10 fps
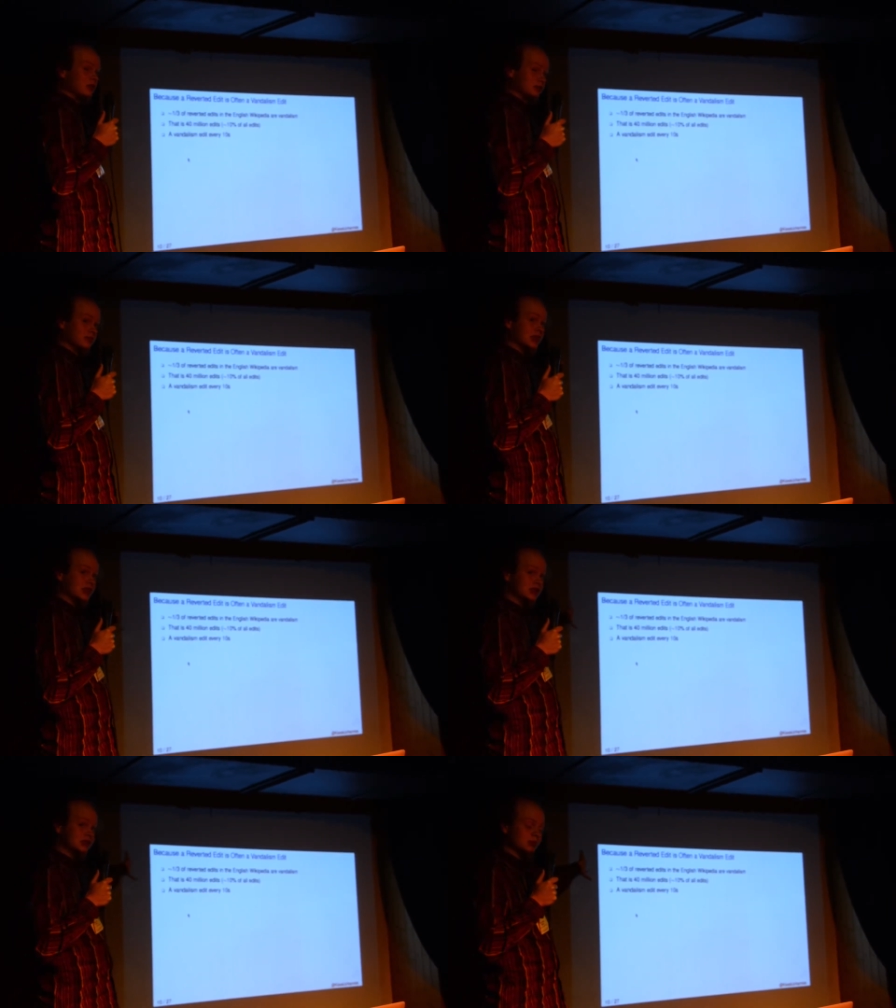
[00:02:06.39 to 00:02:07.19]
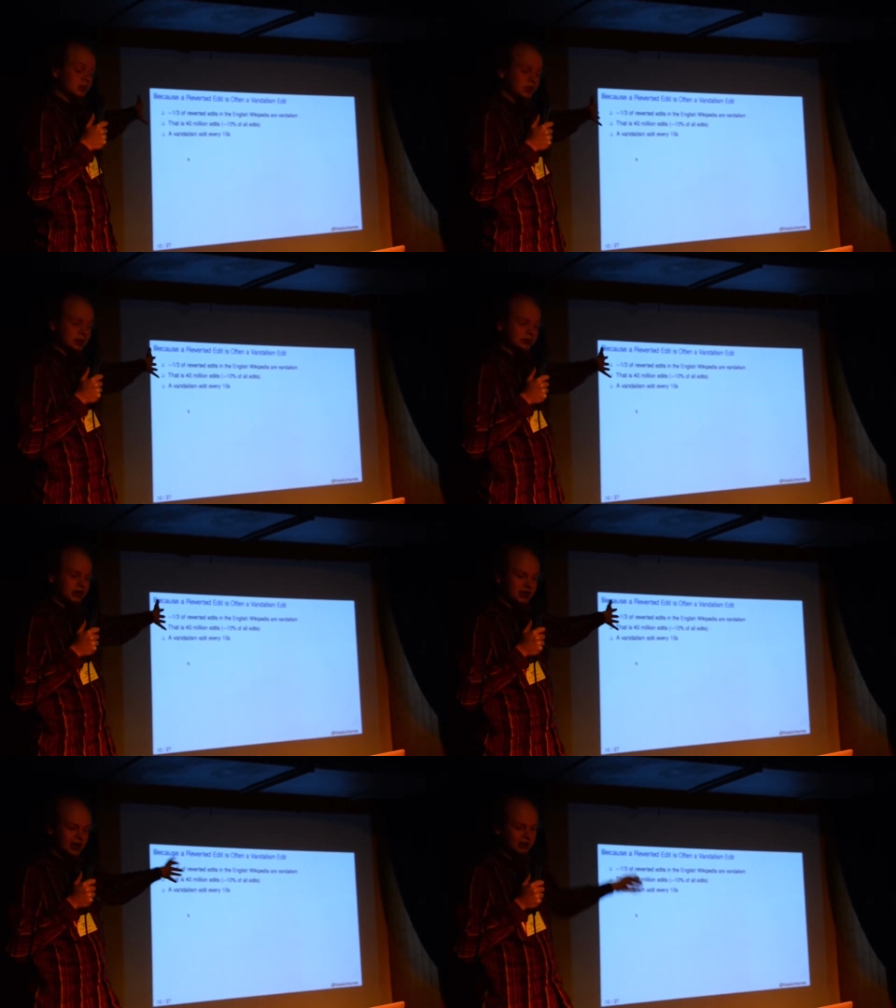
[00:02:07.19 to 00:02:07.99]
of vandalism on
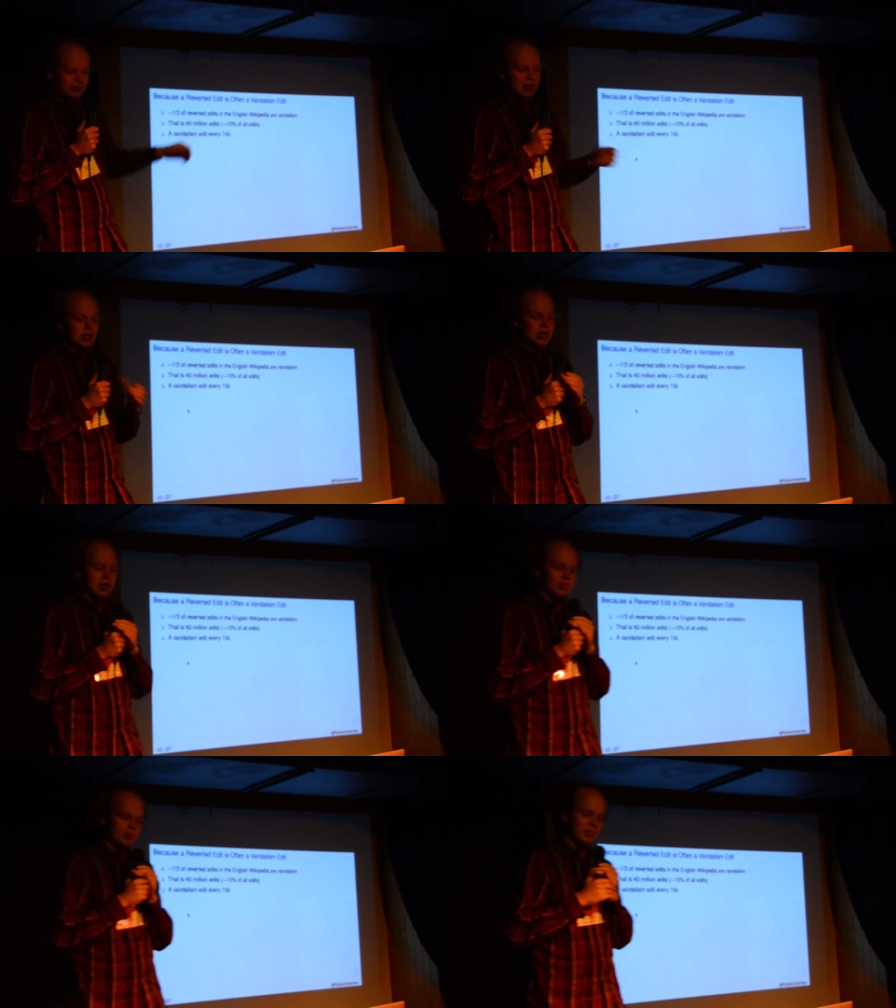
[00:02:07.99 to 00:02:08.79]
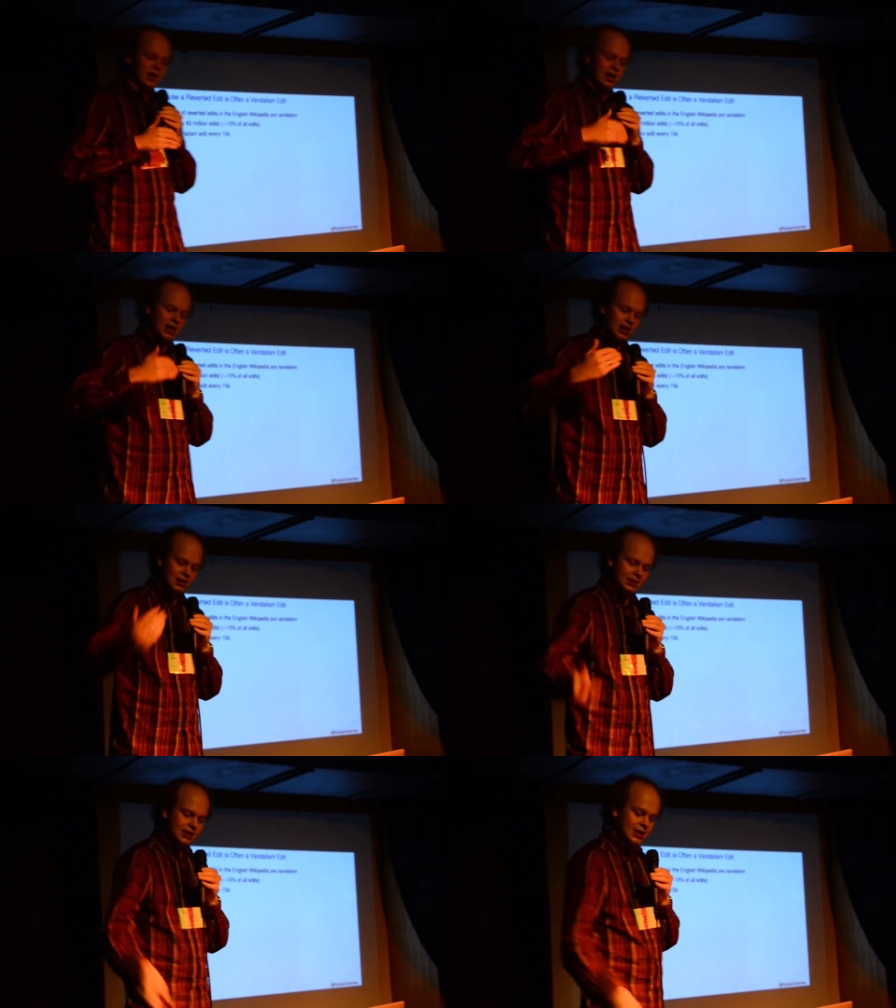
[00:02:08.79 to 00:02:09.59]
Wikipedia.
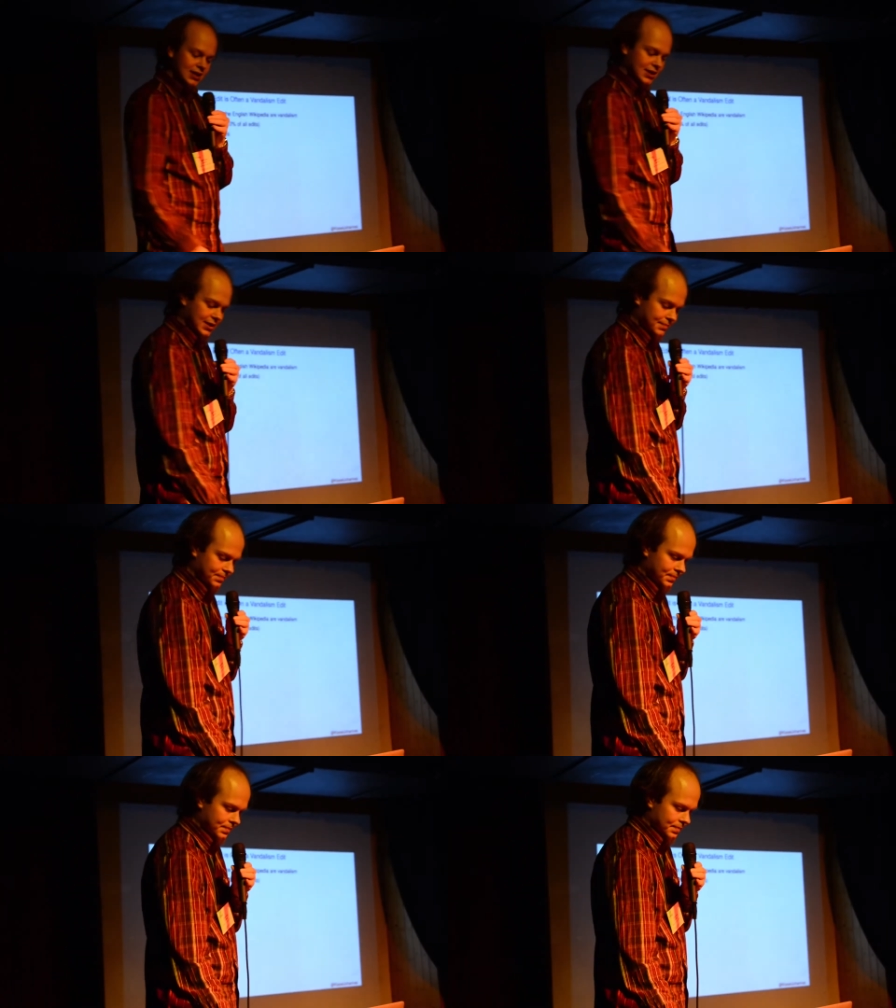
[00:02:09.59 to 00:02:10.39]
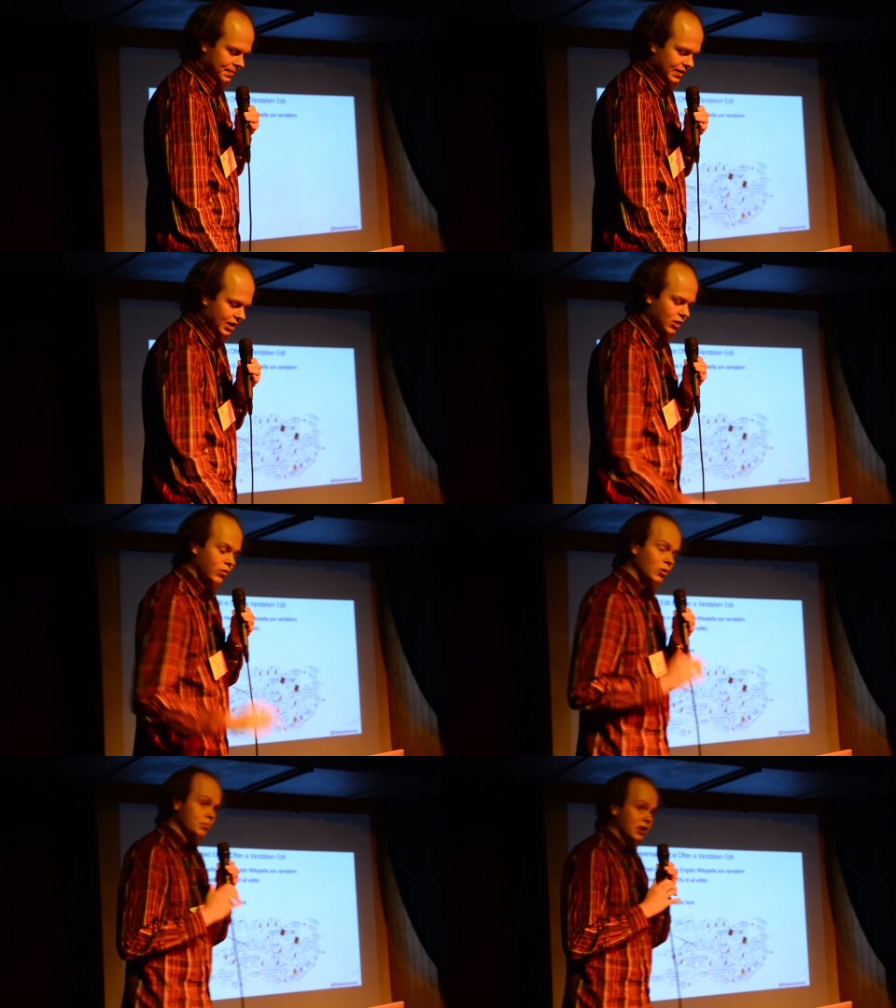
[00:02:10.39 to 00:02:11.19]
But I
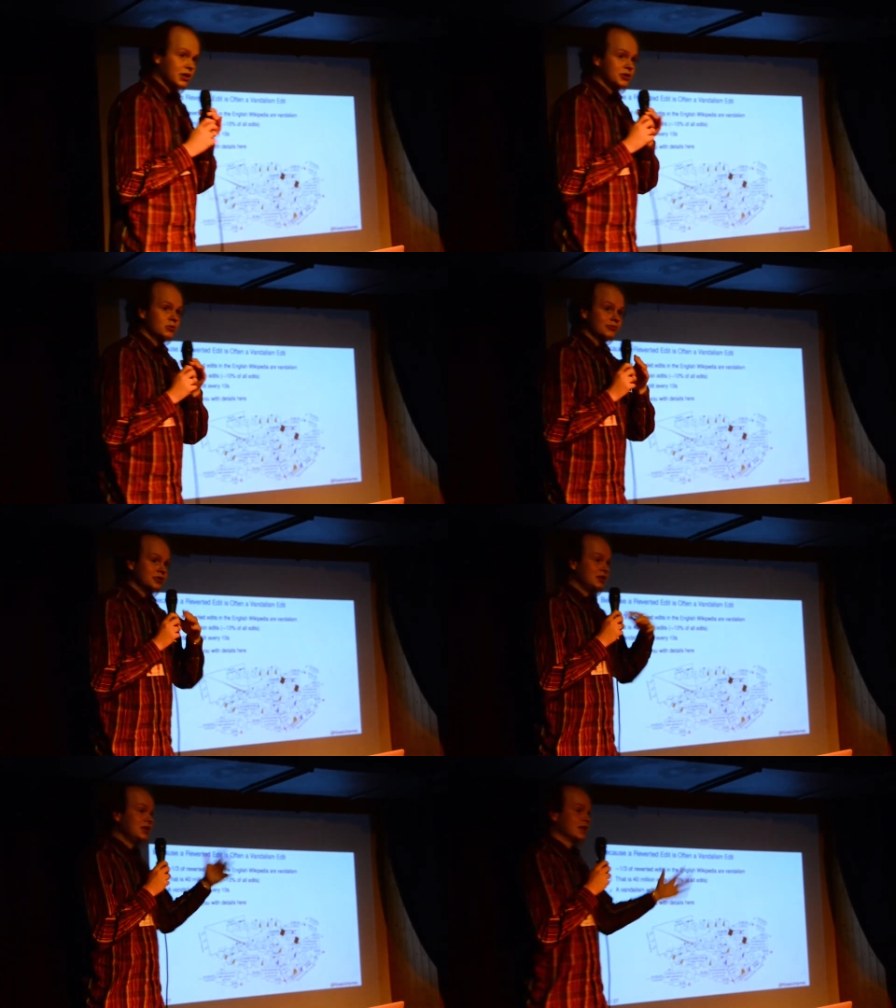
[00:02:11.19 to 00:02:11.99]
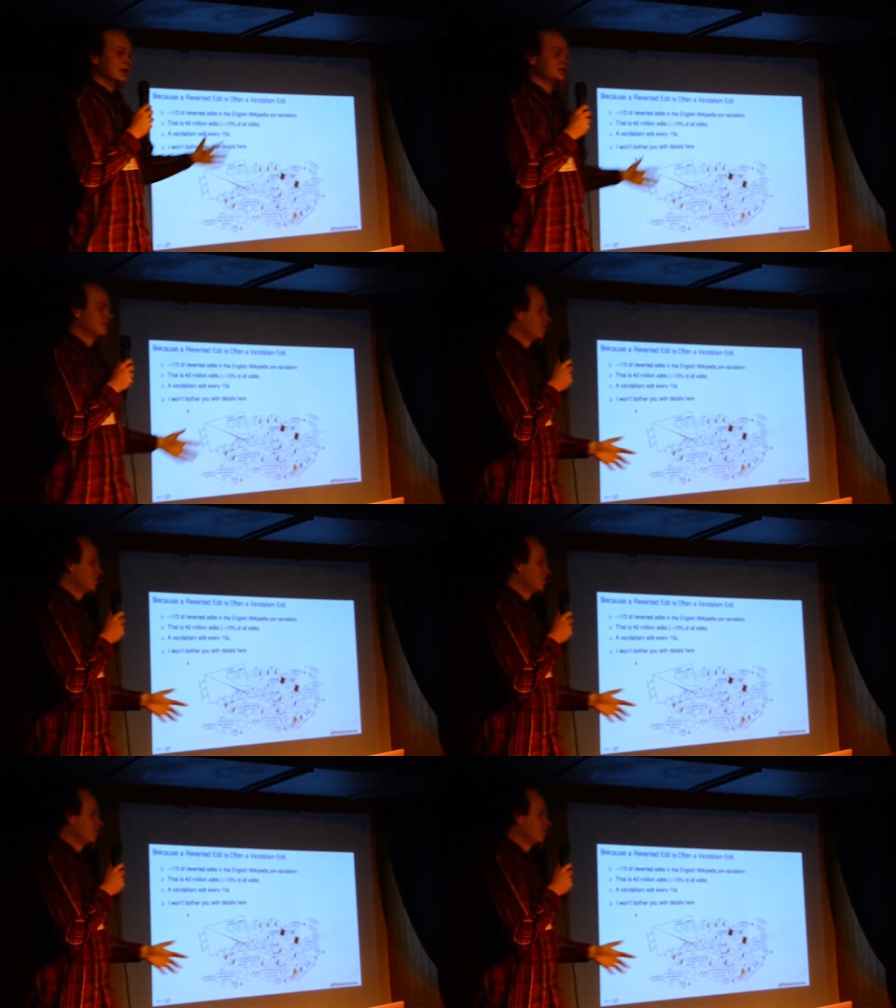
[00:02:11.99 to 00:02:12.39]
won't bother you with the details of